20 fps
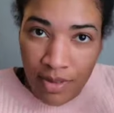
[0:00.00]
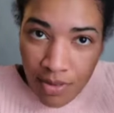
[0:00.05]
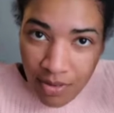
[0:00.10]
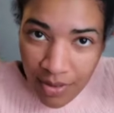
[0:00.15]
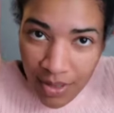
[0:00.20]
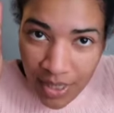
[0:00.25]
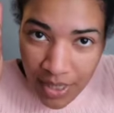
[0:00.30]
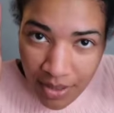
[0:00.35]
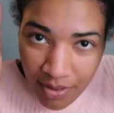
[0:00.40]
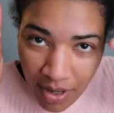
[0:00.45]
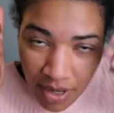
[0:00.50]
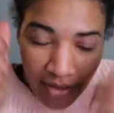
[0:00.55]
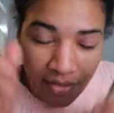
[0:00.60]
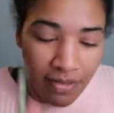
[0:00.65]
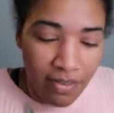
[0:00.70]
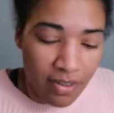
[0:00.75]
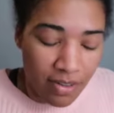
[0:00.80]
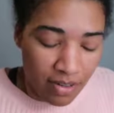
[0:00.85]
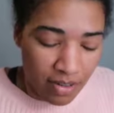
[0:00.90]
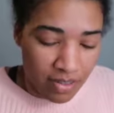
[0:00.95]
really great
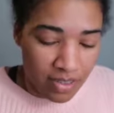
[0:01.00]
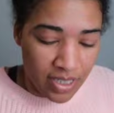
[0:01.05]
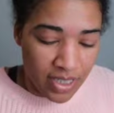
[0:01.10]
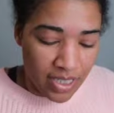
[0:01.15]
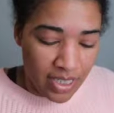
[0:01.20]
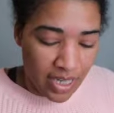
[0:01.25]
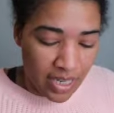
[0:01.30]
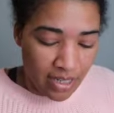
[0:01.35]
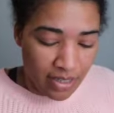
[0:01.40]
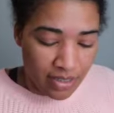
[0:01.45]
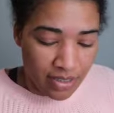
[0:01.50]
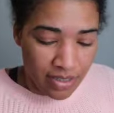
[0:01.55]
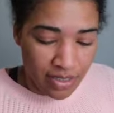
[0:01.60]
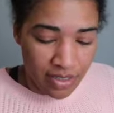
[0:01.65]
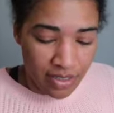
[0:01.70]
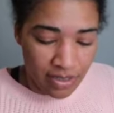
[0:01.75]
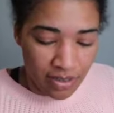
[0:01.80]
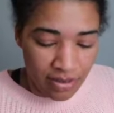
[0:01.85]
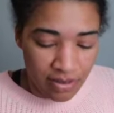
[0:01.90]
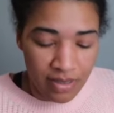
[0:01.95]
for details,
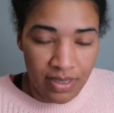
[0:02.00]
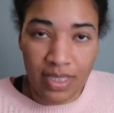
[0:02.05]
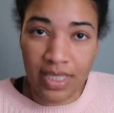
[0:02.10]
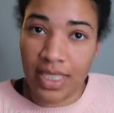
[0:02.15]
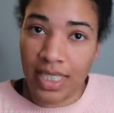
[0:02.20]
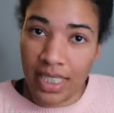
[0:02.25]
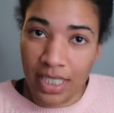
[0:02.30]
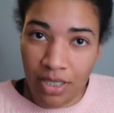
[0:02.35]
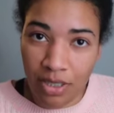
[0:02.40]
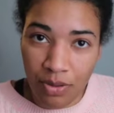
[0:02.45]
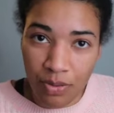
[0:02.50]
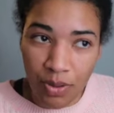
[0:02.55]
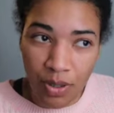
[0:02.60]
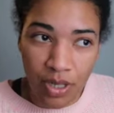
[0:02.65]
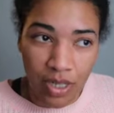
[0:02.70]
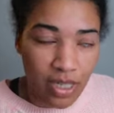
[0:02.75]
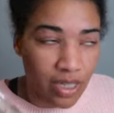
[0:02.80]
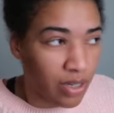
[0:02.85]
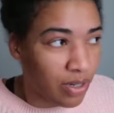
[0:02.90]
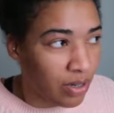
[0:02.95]
detail
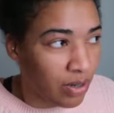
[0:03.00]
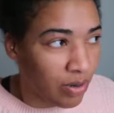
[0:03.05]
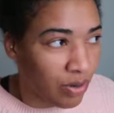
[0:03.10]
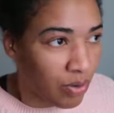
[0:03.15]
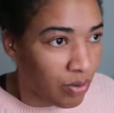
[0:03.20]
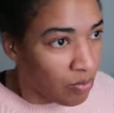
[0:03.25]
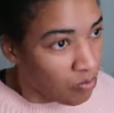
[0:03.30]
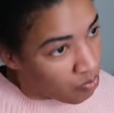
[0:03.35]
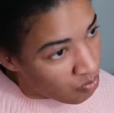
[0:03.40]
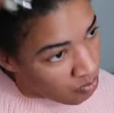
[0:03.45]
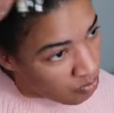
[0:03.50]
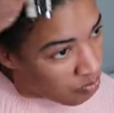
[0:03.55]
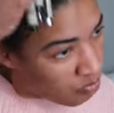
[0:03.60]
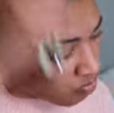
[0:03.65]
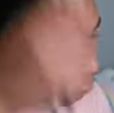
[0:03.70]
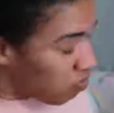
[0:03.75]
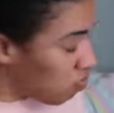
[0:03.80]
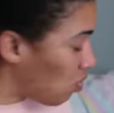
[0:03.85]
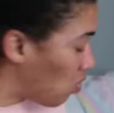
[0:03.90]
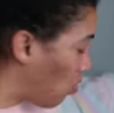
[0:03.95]
work,
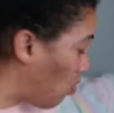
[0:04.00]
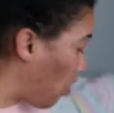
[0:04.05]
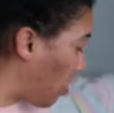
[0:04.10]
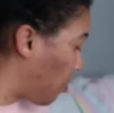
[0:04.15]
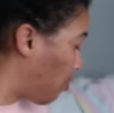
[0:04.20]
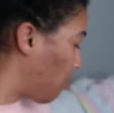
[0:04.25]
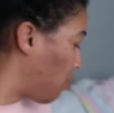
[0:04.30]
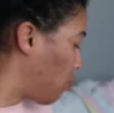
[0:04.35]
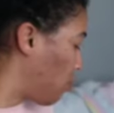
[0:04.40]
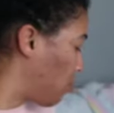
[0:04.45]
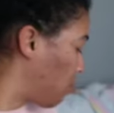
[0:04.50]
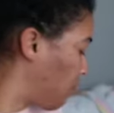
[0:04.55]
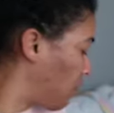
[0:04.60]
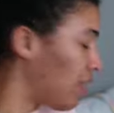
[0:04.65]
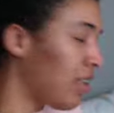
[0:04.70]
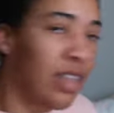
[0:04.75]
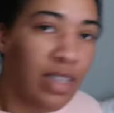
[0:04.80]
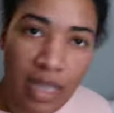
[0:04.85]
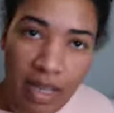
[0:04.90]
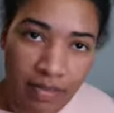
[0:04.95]
waterproof,
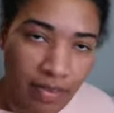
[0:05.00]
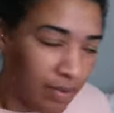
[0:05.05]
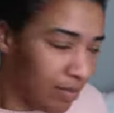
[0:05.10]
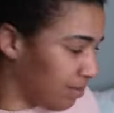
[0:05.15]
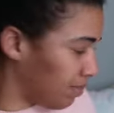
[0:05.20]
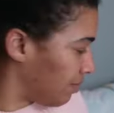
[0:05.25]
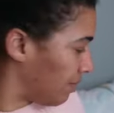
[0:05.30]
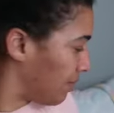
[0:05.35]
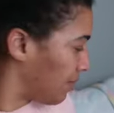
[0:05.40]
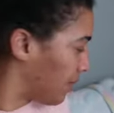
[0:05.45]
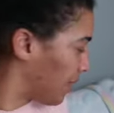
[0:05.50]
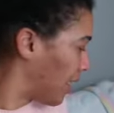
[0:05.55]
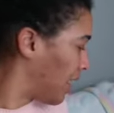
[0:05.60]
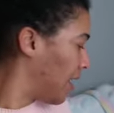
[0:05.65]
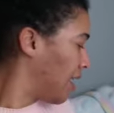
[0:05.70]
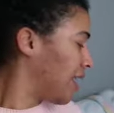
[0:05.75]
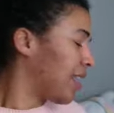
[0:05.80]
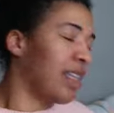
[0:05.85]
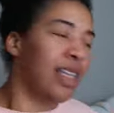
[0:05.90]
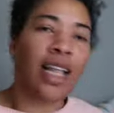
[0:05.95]
love them.
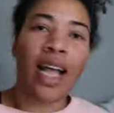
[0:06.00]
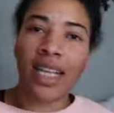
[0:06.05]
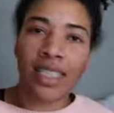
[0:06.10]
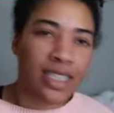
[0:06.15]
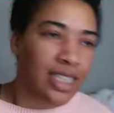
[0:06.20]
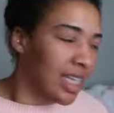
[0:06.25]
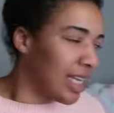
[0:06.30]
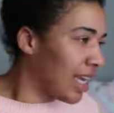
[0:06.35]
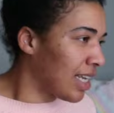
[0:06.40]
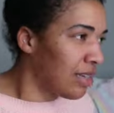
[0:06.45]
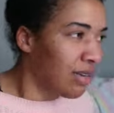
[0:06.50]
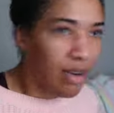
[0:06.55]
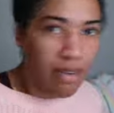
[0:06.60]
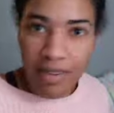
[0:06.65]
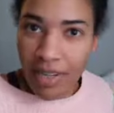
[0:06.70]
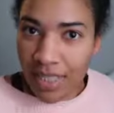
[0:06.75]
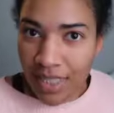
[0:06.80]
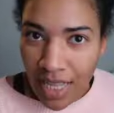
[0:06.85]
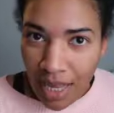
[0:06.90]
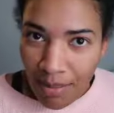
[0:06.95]
The last thing, I don't have
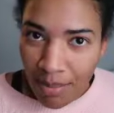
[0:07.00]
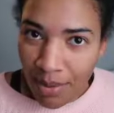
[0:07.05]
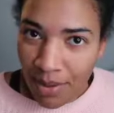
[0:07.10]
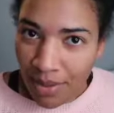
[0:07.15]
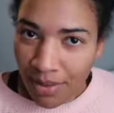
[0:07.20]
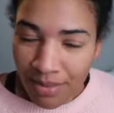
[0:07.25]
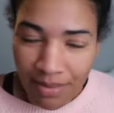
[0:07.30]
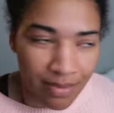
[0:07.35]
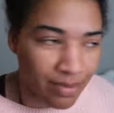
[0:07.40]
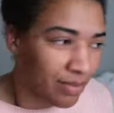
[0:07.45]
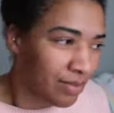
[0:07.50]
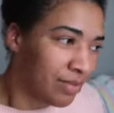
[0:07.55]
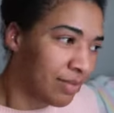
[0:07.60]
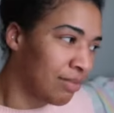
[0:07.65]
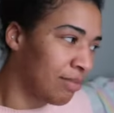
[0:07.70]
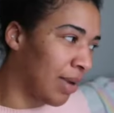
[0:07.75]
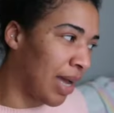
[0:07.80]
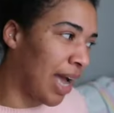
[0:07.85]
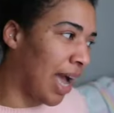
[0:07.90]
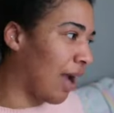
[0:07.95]
an example,
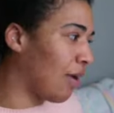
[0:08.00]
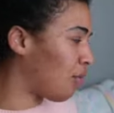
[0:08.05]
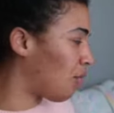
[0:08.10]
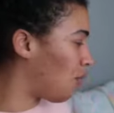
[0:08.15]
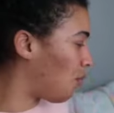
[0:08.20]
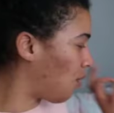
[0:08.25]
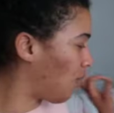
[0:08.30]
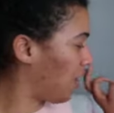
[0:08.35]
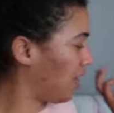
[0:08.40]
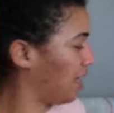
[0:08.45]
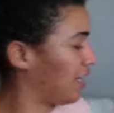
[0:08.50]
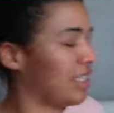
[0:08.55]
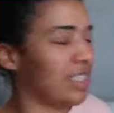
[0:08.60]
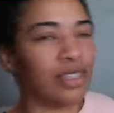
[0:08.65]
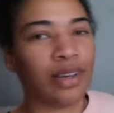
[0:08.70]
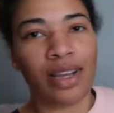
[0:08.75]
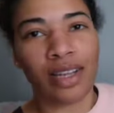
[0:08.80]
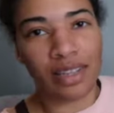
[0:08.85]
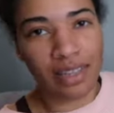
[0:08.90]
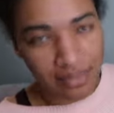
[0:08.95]
but I wanted
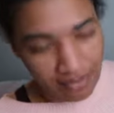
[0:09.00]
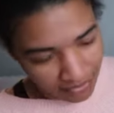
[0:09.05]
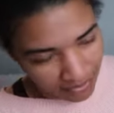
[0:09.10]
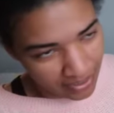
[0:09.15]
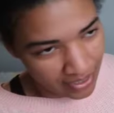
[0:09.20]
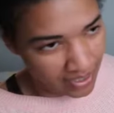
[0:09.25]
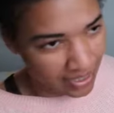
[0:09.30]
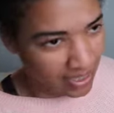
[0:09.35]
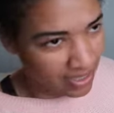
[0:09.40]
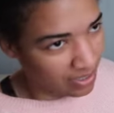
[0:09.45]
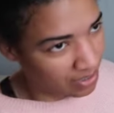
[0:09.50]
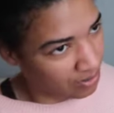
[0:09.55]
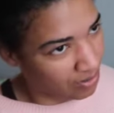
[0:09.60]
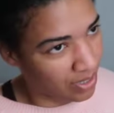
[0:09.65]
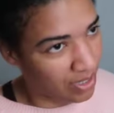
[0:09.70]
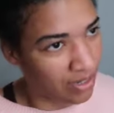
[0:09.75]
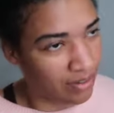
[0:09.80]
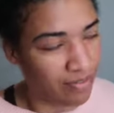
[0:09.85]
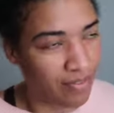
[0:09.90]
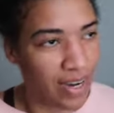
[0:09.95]
to. I looked for this at the store,
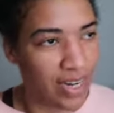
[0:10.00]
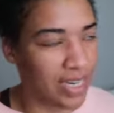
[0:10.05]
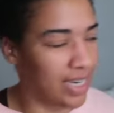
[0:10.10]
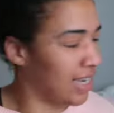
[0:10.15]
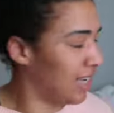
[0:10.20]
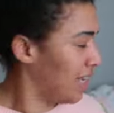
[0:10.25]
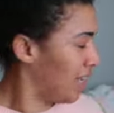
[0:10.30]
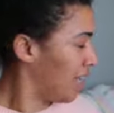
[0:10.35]
I couldn't find it.